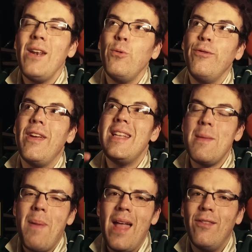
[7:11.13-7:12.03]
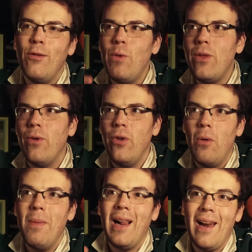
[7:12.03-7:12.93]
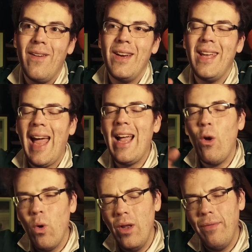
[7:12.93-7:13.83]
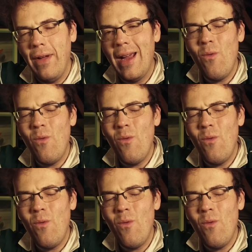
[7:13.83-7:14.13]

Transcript: And also, it depends on whether or not McLaren can qualify